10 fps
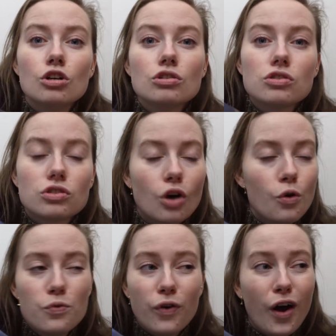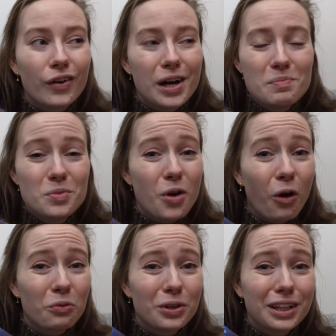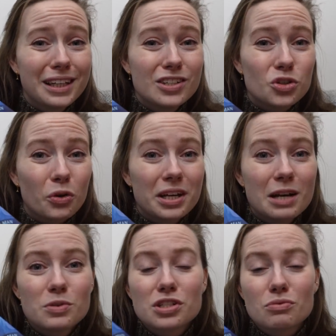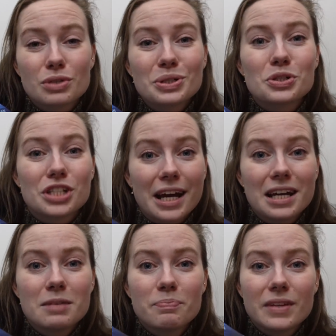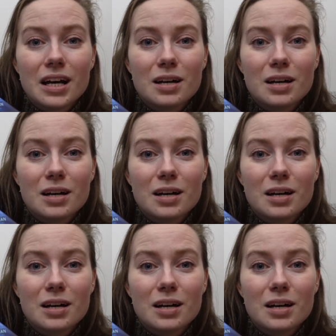So far, I'm not really enjoying it, which is a real shame.